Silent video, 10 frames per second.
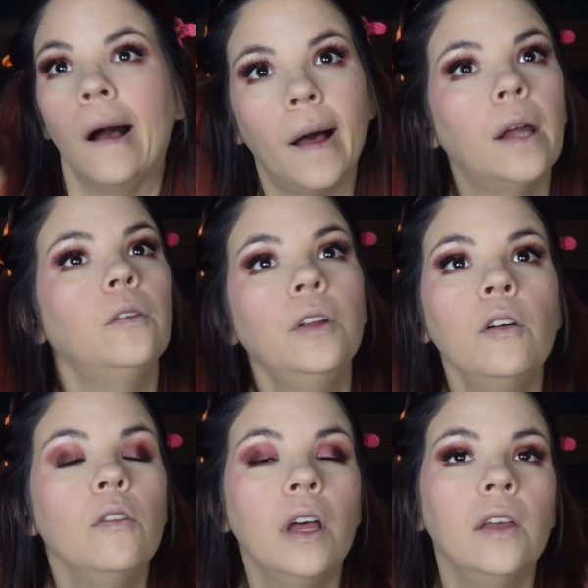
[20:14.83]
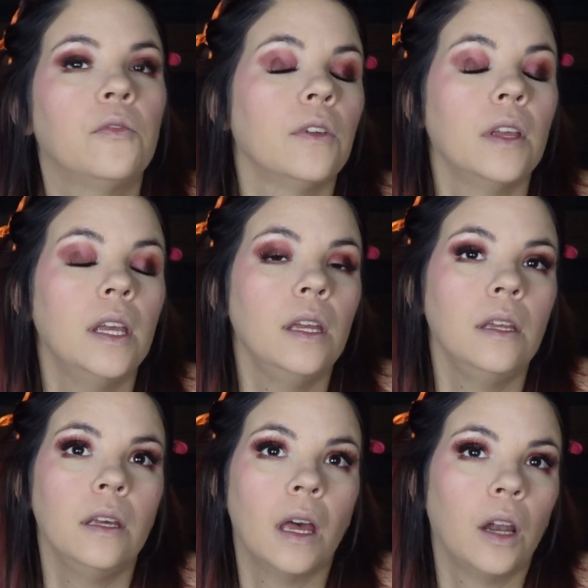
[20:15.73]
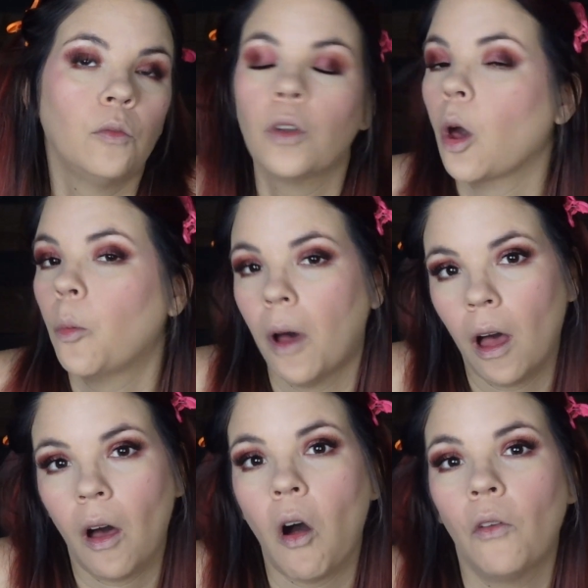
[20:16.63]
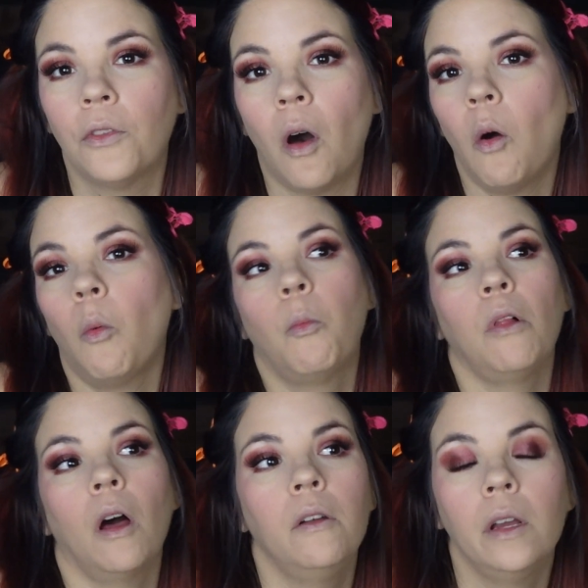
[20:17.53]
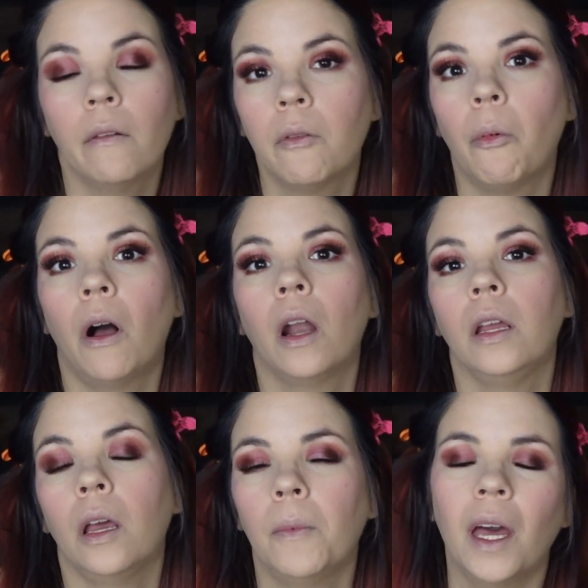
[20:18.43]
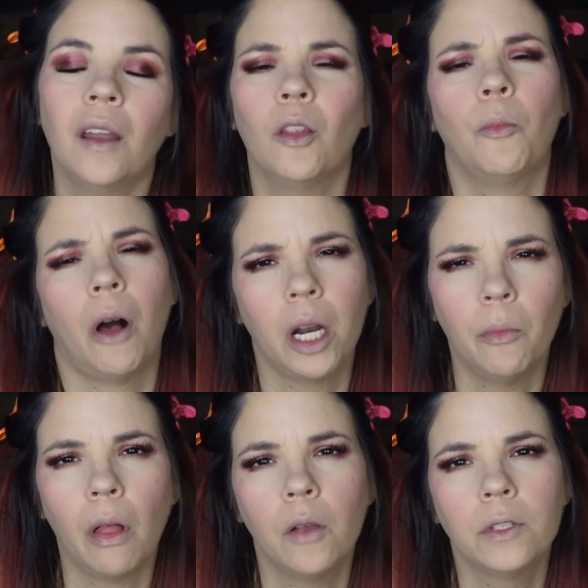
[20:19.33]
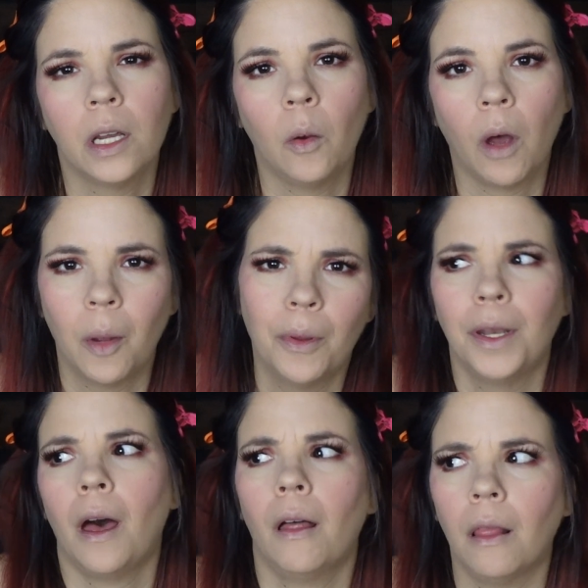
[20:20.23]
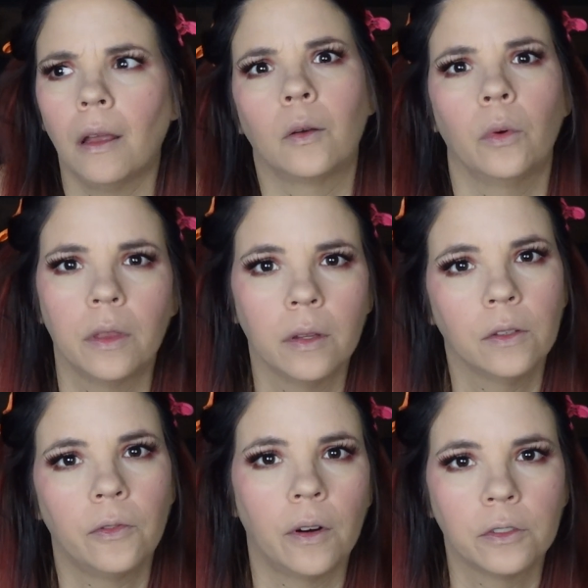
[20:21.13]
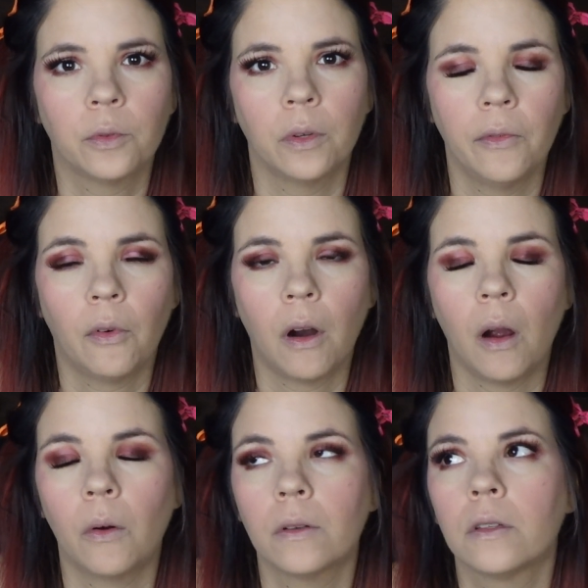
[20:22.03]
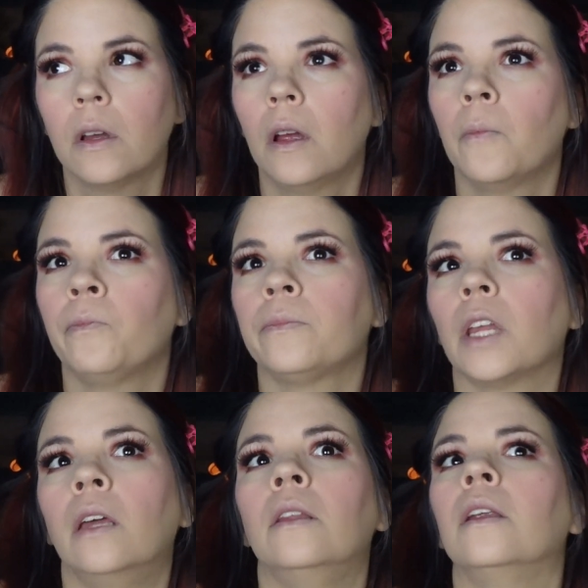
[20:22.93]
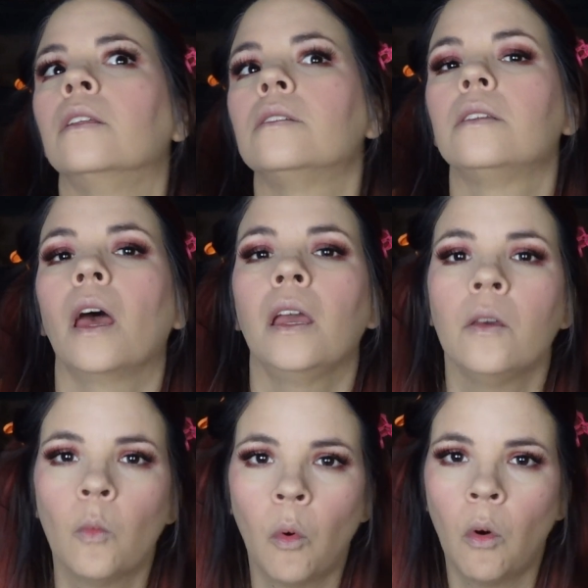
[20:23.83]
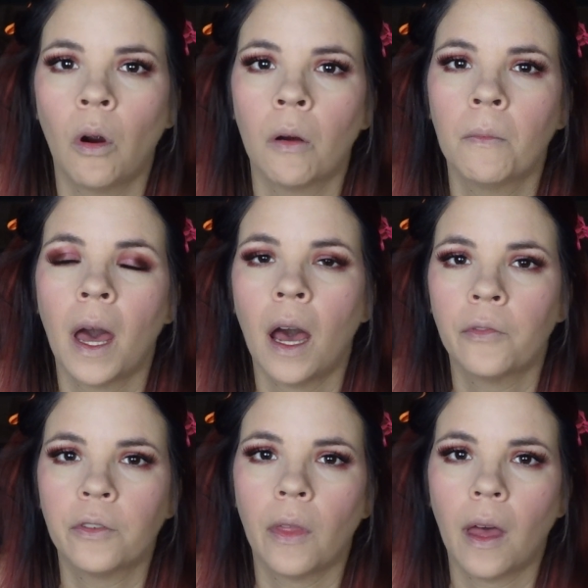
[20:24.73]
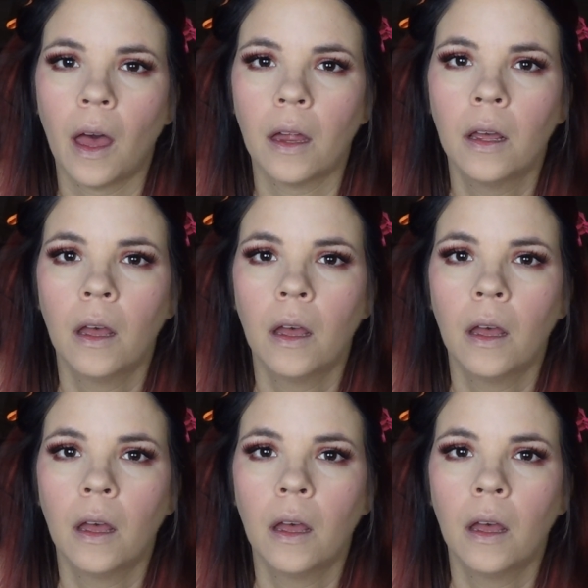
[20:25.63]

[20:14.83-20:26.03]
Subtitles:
I don't know about the whole bloating of the body. I mean, I know the body bloats anyway, but not like within the first 24 hours. And then it's staying warm after that.